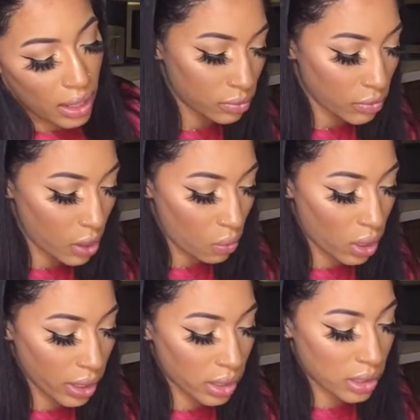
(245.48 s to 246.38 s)
It
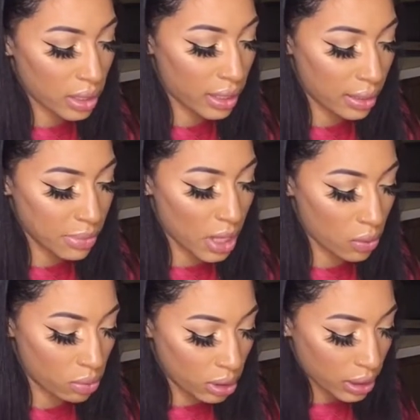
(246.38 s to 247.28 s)
works and it comes
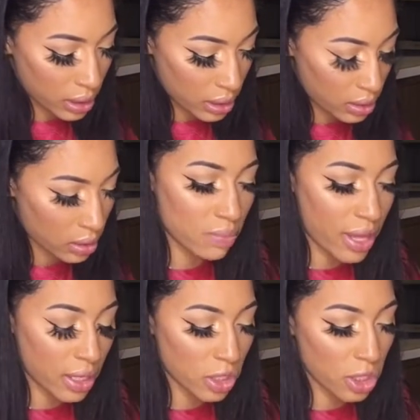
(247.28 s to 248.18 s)
out really good.
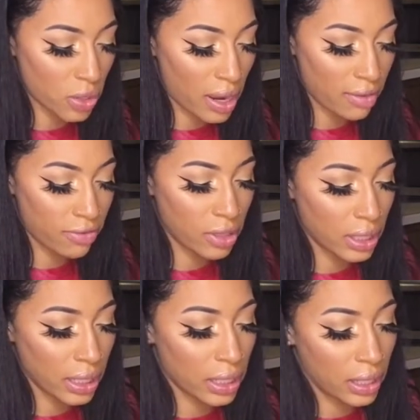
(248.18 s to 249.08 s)
Making sure I fully